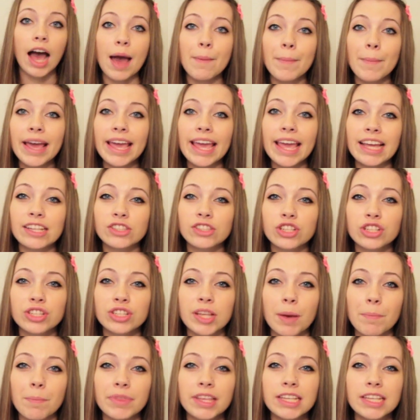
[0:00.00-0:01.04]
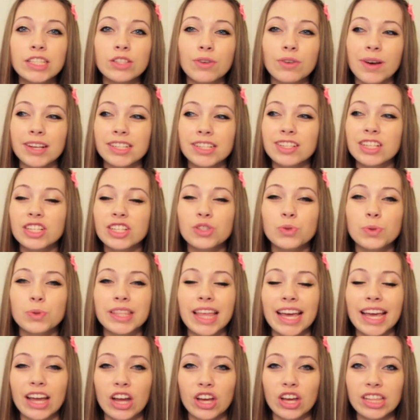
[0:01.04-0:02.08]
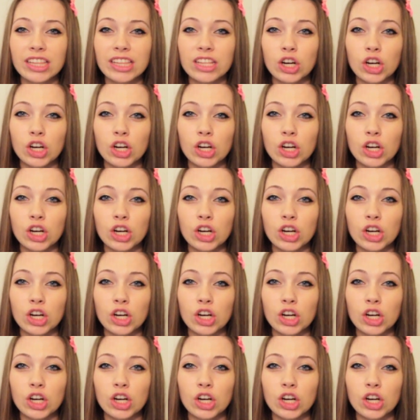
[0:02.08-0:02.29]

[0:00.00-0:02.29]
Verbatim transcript: I might answer some of these questions with like